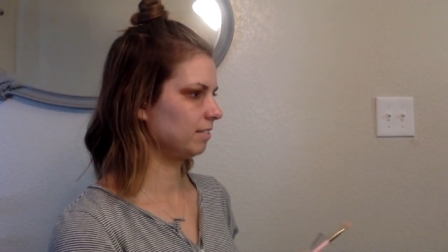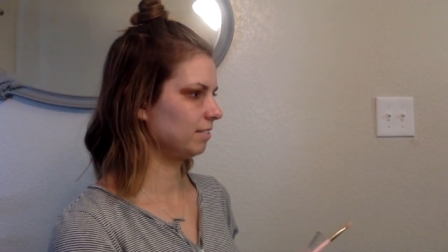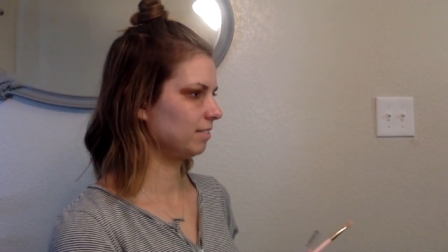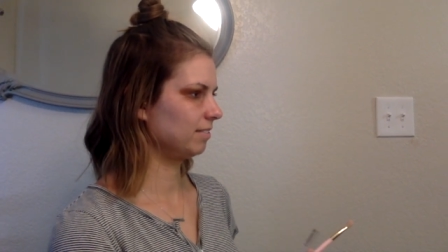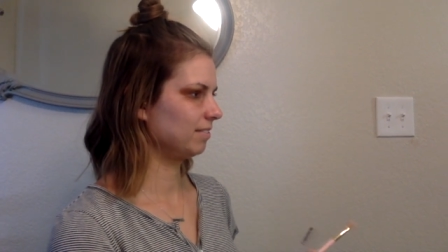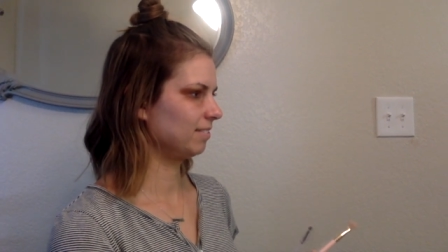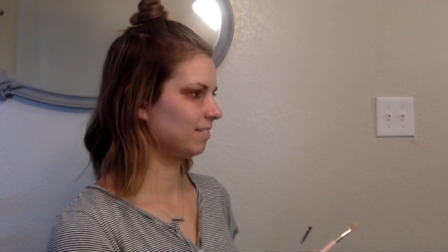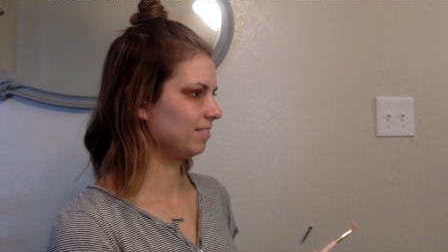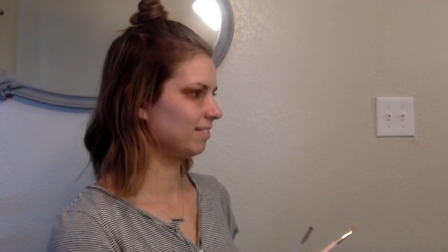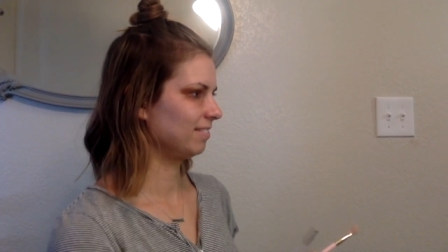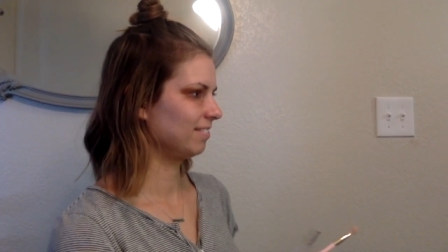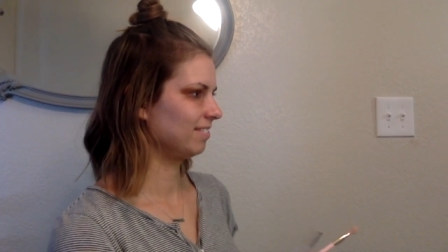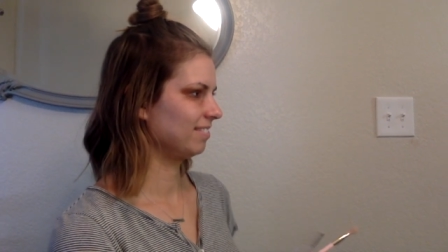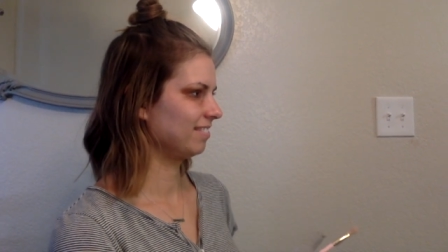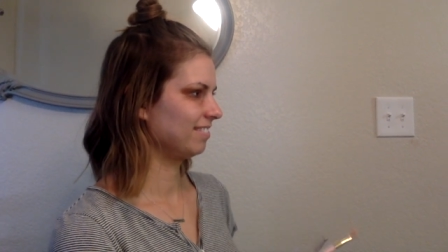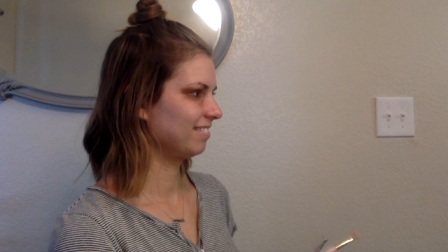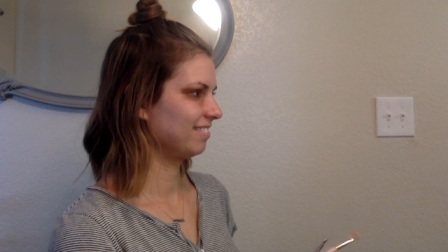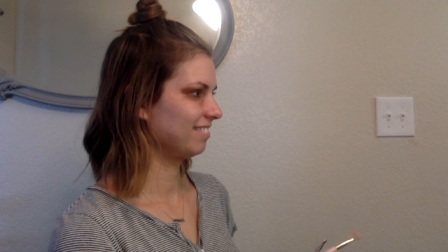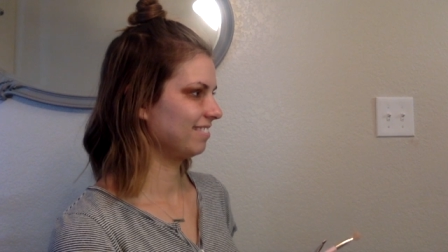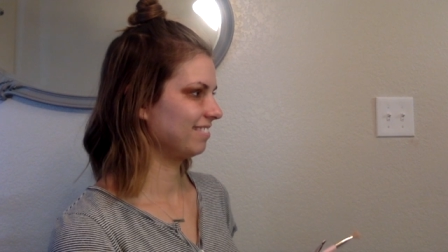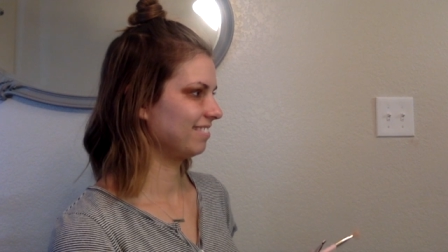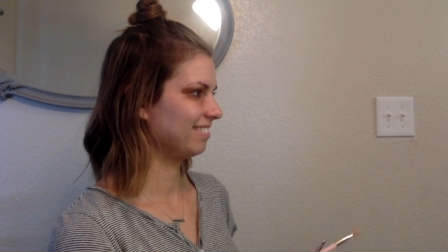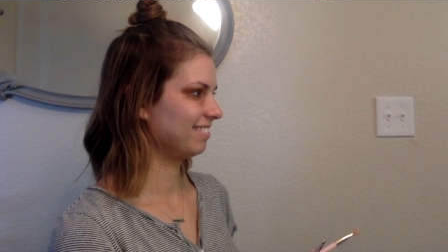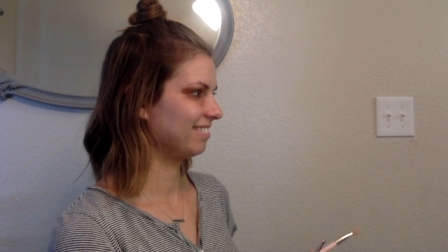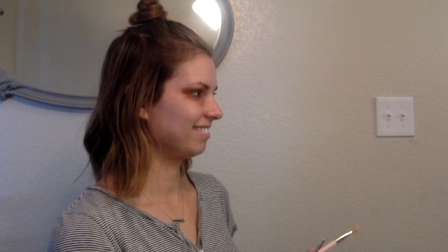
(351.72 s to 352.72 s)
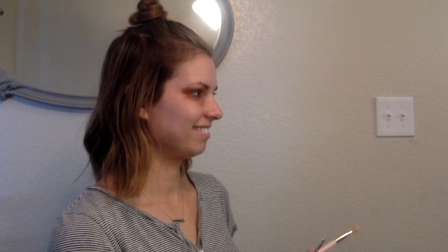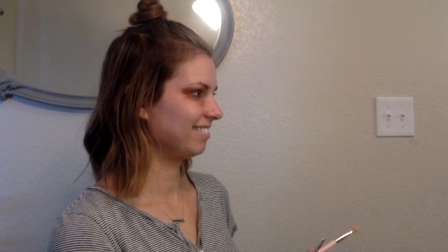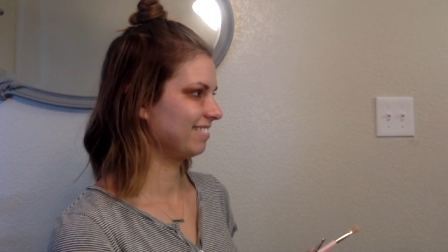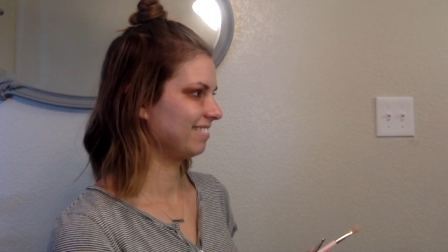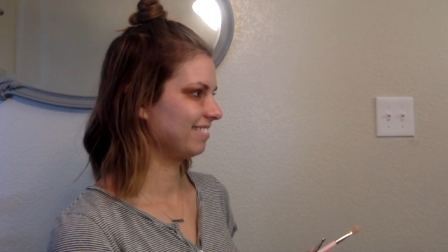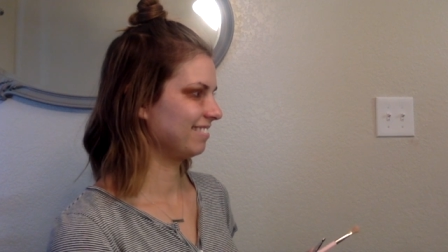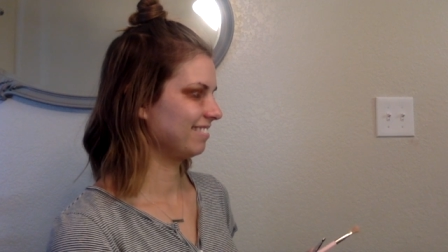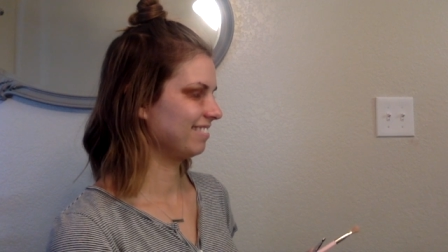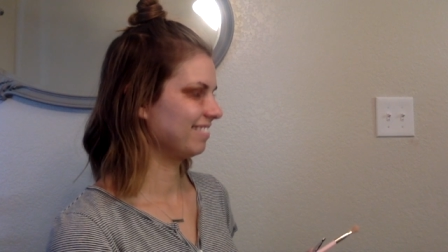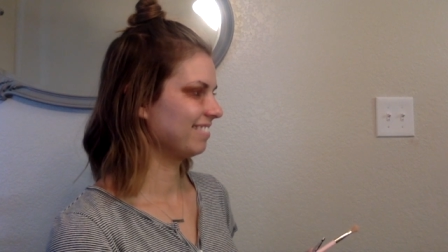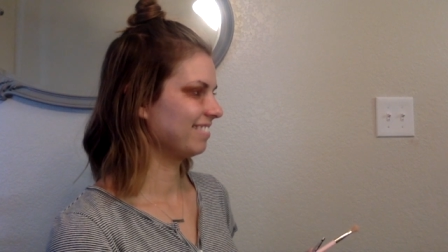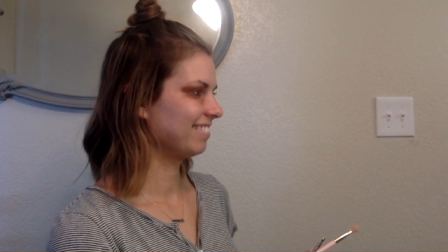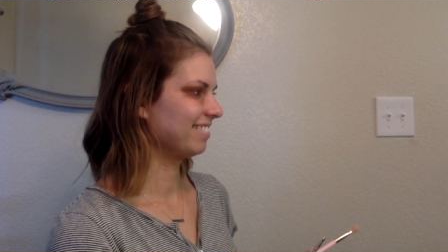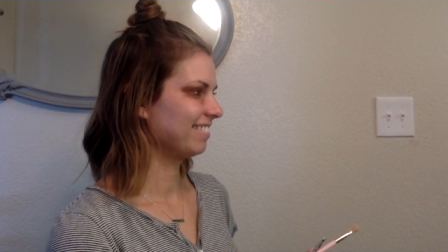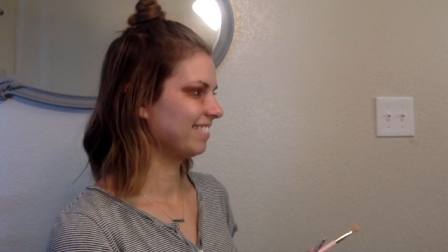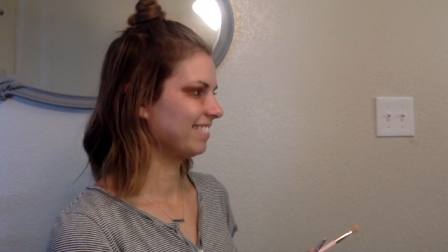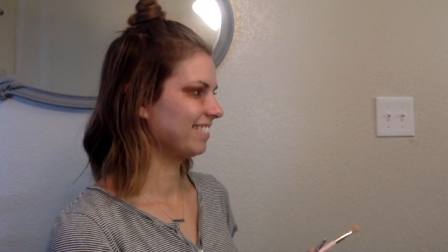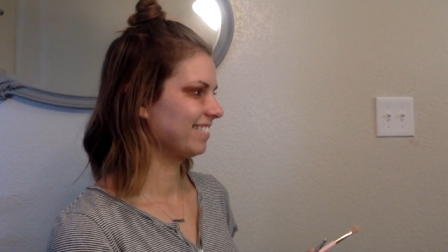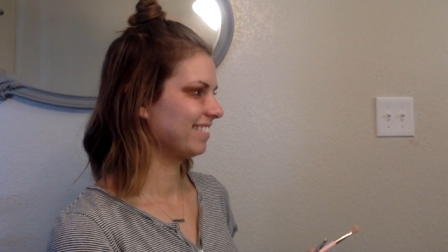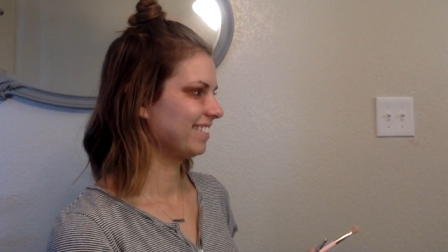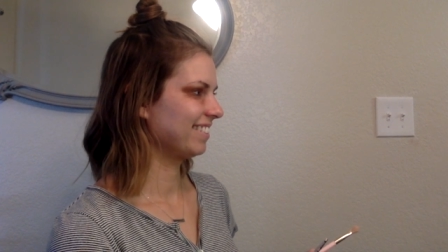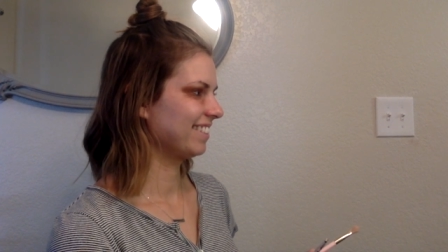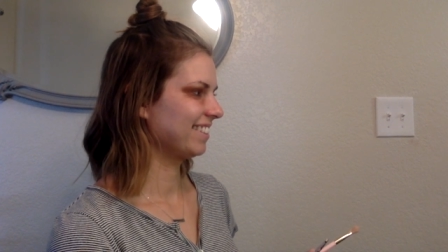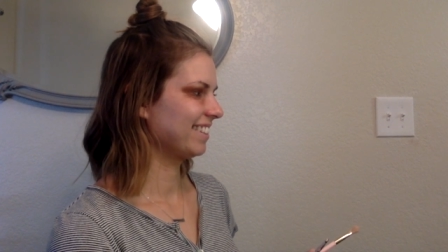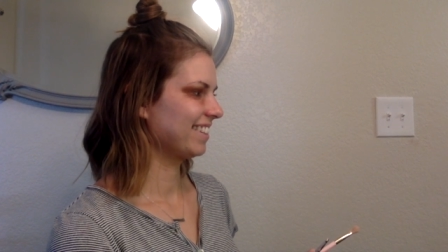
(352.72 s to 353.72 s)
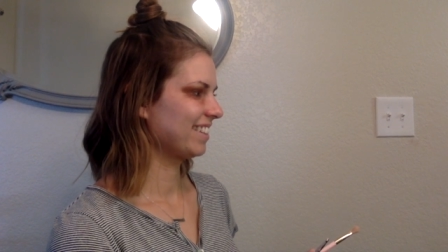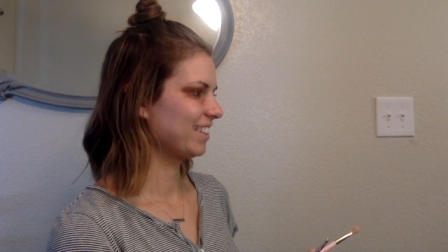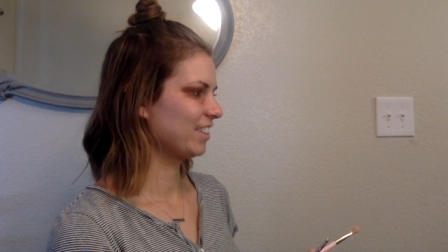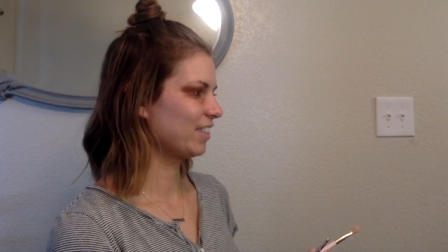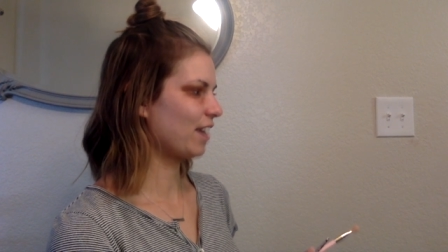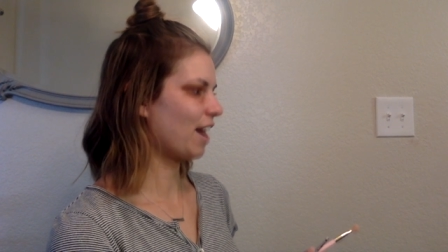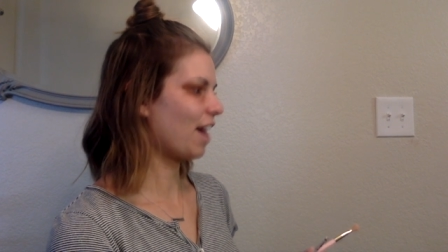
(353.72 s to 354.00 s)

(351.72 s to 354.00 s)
oh, wouldn't that be so great?